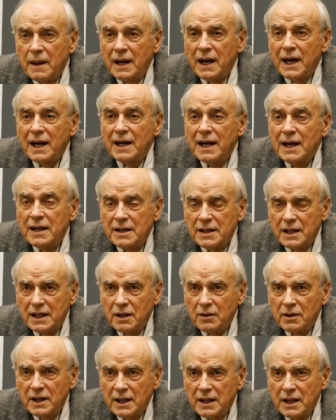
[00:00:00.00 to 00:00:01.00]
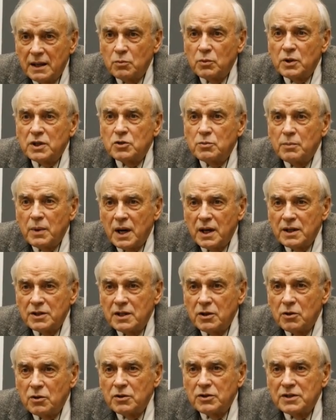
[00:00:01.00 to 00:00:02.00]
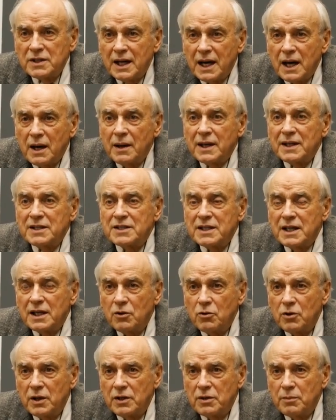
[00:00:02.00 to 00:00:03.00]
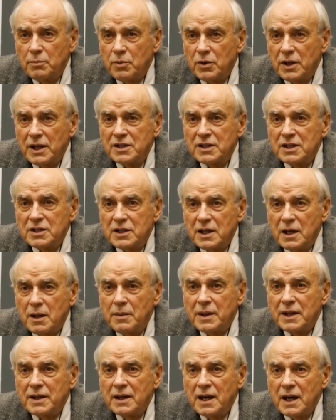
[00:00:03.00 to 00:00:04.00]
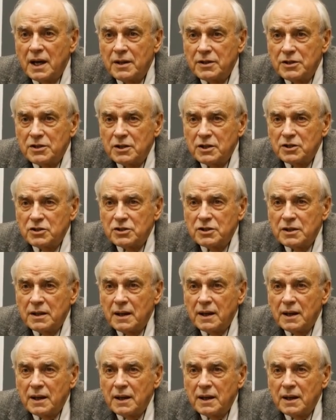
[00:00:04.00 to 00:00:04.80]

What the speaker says: any theory in which particles carry secret predetermined answers,